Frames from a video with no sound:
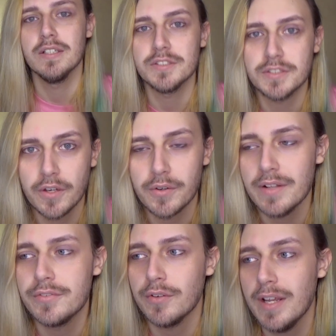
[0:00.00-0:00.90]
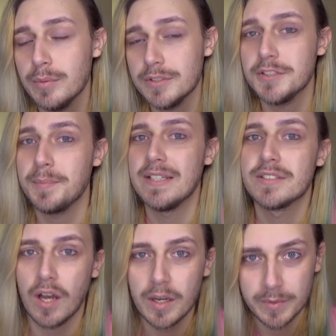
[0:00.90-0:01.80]
So if you're able to spend
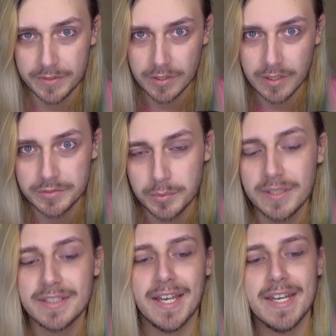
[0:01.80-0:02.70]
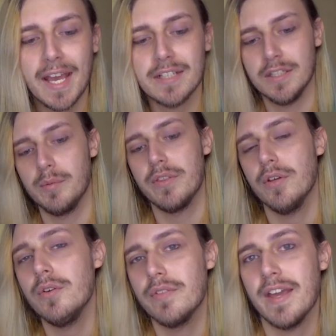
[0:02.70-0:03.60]
time with your loved one, connecting with
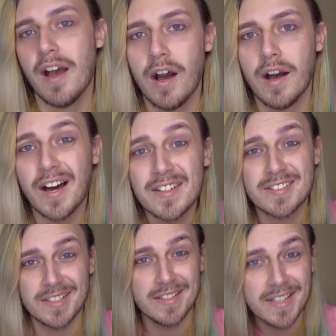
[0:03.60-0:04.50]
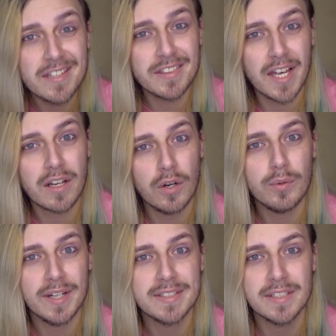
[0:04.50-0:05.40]
who they are underneath that cult
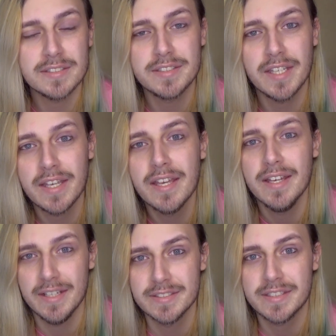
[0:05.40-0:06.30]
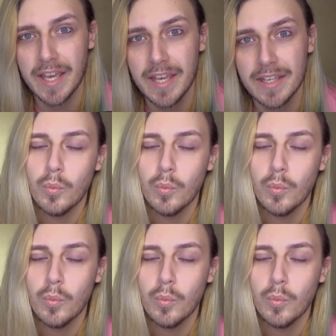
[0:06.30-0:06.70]
identity is key.